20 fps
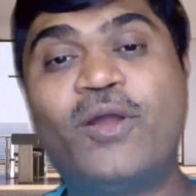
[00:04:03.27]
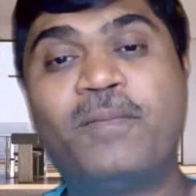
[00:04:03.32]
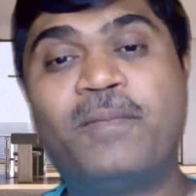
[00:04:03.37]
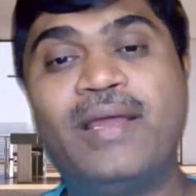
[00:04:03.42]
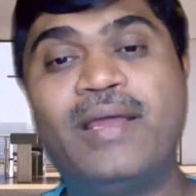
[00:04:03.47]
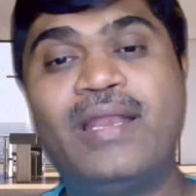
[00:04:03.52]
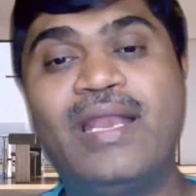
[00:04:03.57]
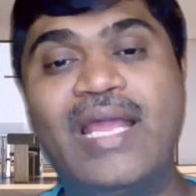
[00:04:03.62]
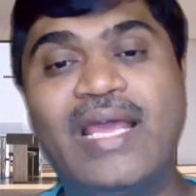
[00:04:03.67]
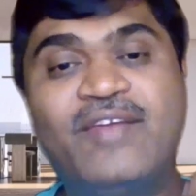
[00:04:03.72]

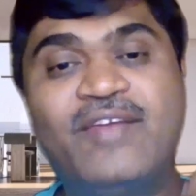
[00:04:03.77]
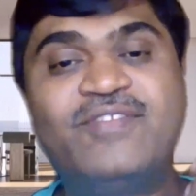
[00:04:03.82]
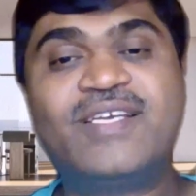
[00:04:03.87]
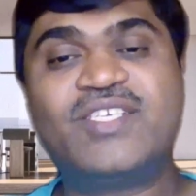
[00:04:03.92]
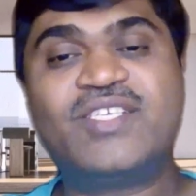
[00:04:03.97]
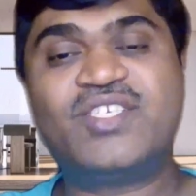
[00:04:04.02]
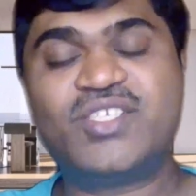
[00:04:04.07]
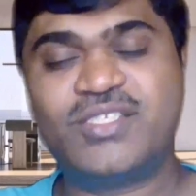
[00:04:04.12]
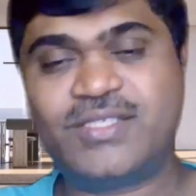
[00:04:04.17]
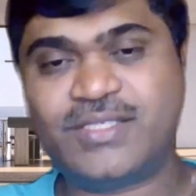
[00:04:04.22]
for my
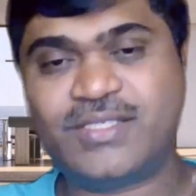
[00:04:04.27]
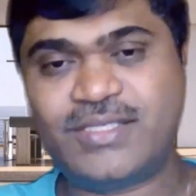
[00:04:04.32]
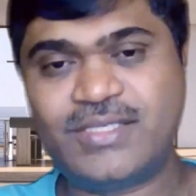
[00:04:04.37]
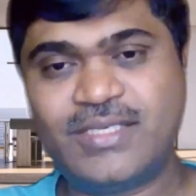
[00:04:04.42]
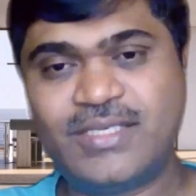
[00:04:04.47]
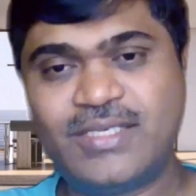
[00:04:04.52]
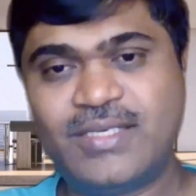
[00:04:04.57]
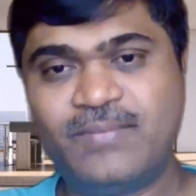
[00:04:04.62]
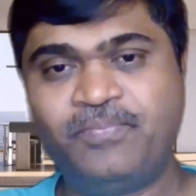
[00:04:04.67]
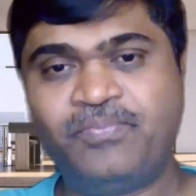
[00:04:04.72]
live
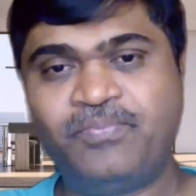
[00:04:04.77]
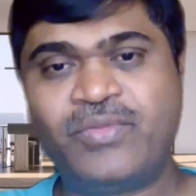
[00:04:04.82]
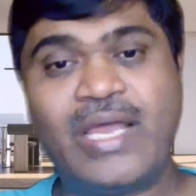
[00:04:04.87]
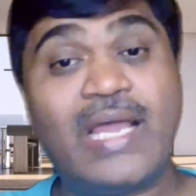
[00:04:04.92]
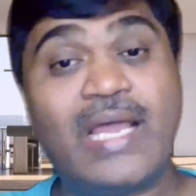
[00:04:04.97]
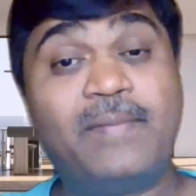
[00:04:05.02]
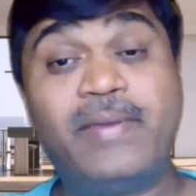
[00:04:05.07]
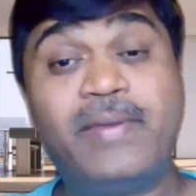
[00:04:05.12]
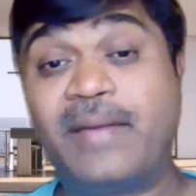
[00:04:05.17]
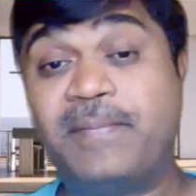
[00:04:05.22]
sessions.
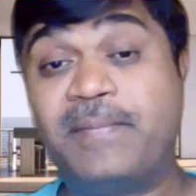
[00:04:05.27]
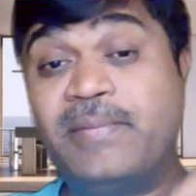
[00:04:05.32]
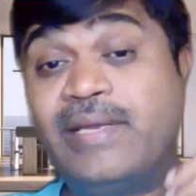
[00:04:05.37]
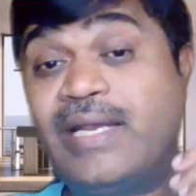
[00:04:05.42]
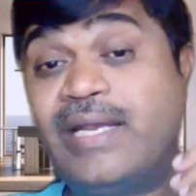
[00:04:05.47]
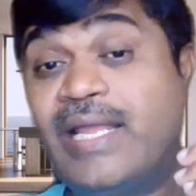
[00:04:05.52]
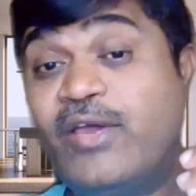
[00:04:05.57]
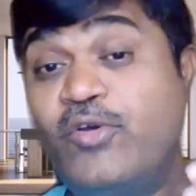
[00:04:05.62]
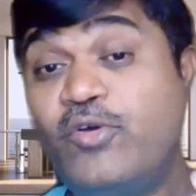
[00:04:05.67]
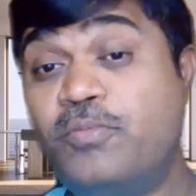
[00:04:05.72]
I'll be
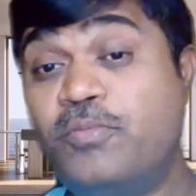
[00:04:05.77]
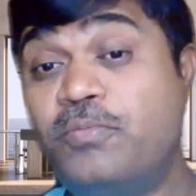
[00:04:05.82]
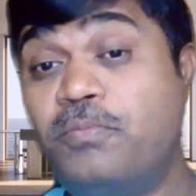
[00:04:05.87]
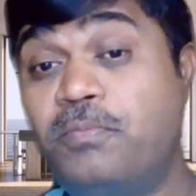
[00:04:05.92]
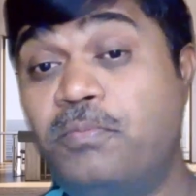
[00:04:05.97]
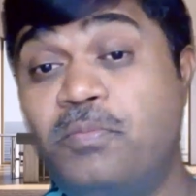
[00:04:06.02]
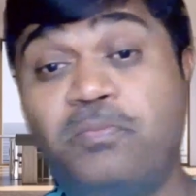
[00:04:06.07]
coming live,